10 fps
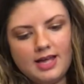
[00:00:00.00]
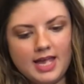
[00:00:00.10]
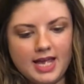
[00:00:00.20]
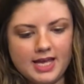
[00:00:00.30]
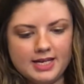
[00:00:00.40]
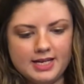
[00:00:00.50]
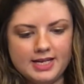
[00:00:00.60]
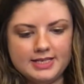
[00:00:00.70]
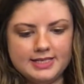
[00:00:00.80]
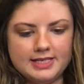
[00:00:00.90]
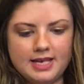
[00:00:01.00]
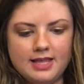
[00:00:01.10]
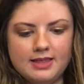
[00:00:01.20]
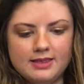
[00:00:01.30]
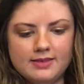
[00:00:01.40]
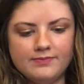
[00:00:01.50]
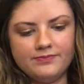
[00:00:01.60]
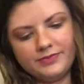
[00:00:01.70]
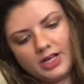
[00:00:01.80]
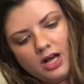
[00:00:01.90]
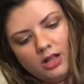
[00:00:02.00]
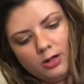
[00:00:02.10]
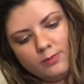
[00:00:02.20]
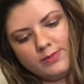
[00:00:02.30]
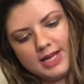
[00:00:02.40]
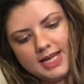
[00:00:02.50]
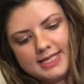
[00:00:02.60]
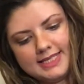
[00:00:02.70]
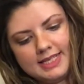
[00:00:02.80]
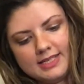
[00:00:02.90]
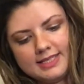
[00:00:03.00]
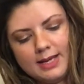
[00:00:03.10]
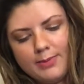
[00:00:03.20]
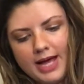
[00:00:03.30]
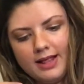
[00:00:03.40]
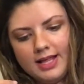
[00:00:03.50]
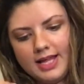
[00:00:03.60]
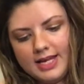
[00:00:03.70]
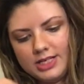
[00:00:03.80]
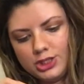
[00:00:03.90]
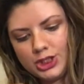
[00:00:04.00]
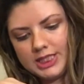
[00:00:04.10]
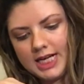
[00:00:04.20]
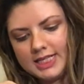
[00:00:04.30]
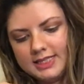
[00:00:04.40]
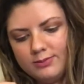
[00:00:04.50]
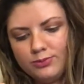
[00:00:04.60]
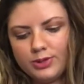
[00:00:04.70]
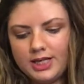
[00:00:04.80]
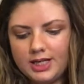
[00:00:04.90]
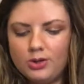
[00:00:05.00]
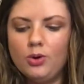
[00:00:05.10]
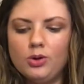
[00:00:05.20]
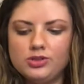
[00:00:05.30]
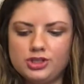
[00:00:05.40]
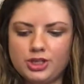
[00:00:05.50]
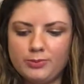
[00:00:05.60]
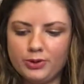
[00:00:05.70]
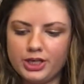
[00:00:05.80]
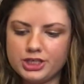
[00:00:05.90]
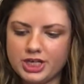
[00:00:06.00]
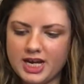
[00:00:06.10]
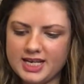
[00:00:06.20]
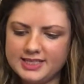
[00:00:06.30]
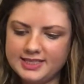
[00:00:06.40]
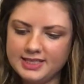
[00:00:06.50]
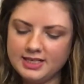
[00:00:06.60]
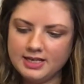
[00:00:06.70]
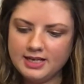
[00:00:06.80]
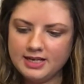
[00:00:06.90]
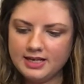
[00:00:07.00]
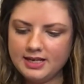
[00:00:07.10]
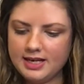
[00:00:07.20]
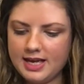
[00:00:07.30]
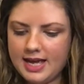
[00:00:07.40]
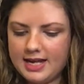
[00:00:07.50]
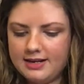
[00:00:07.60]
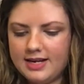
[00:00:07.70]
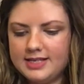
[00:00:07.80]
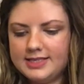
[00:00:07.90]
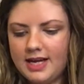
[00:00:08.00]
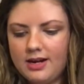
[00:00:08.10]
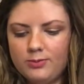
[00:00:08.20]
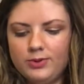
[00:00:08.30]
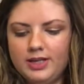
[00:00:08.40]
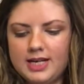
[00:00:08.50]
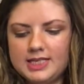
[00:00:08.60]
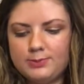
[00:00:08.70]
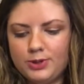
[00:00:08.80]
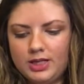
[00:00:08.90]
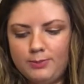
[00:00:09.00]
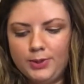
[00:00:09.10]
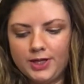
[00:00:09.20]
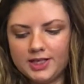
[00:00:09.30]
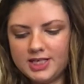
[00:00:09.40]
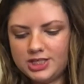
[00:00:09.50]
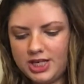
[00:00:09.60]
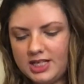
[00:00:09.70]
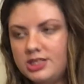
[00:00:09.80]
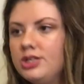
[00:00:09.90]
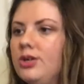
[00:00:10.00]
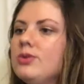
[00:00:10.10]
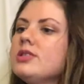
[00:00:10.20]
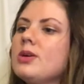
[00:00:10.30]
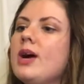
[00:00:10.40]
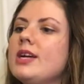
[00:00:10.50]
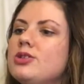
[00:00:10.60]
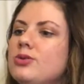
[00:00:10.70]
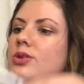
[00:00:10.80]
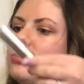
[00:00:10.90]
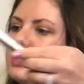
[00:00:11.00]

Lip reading: and it's in the color Mini Sunset palette, and it's just got some pretty gold shimmery shades, and it's got a really nice pretty burgundy shade too, so I do use